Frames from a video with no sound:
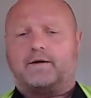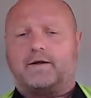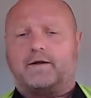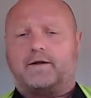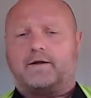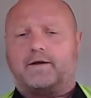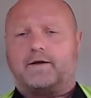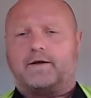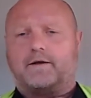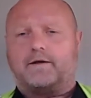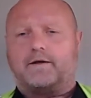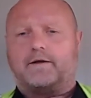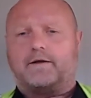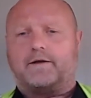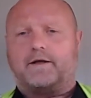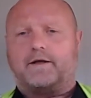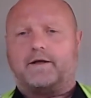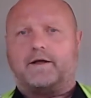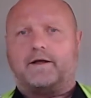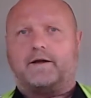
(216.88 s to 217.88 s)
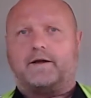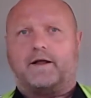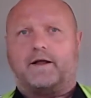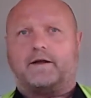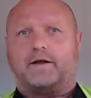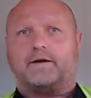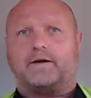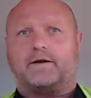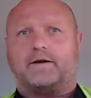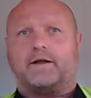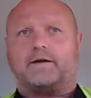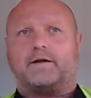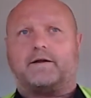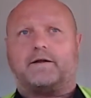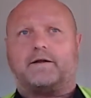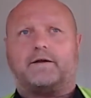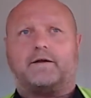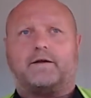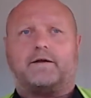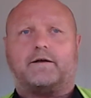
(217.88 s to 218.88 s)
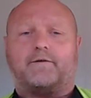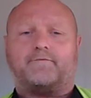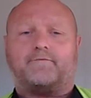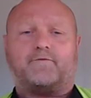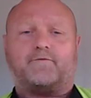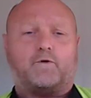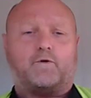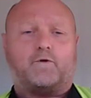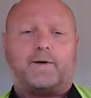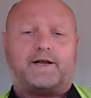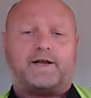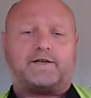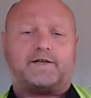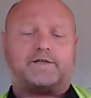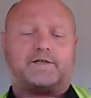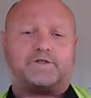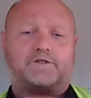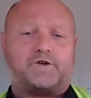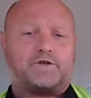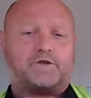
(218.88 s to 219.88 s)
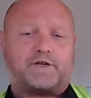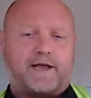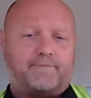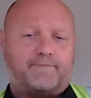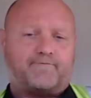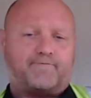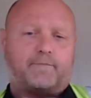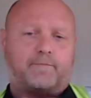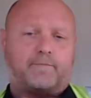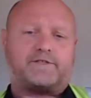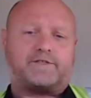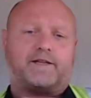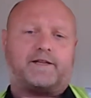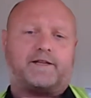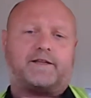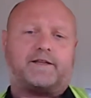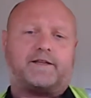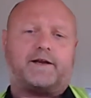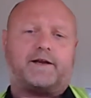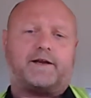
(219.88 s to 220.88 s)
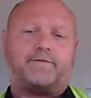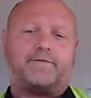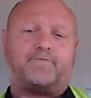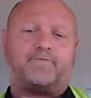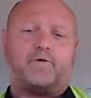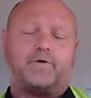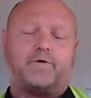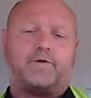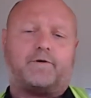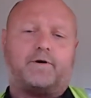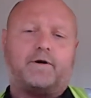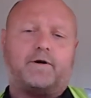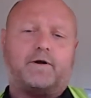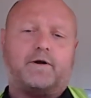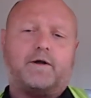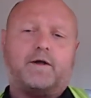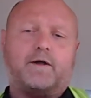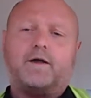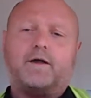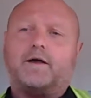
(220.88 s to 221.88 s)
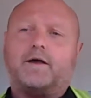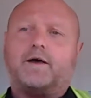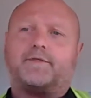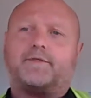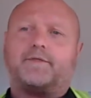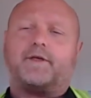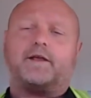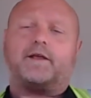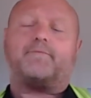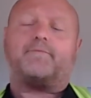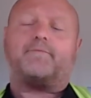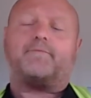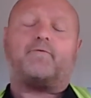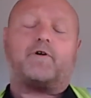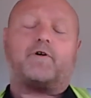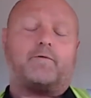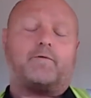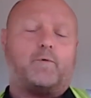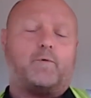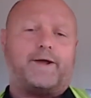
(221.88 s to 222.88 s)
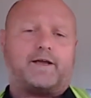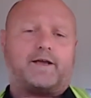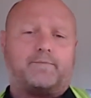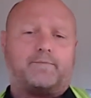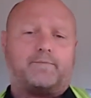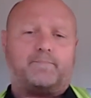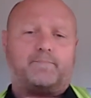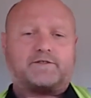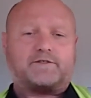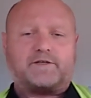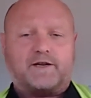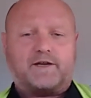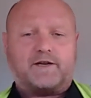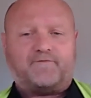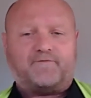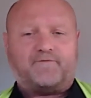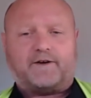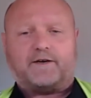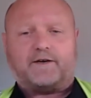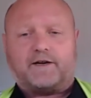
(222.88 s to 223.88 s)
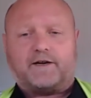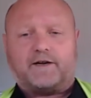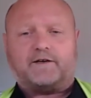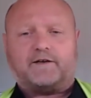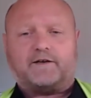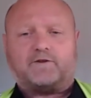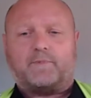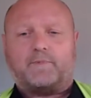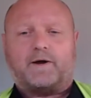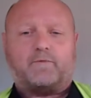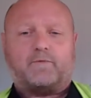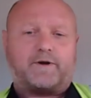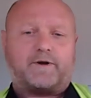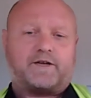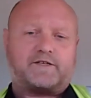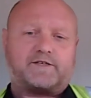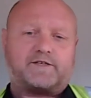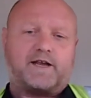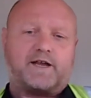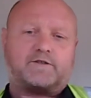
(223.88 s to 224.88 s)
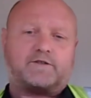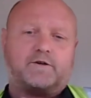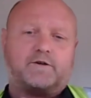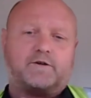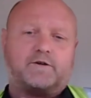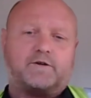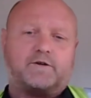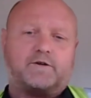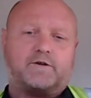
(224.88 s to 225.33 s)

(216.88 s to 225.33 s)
in England, a few places. Just came from a sit there for a week, because it fitted into my working schedule.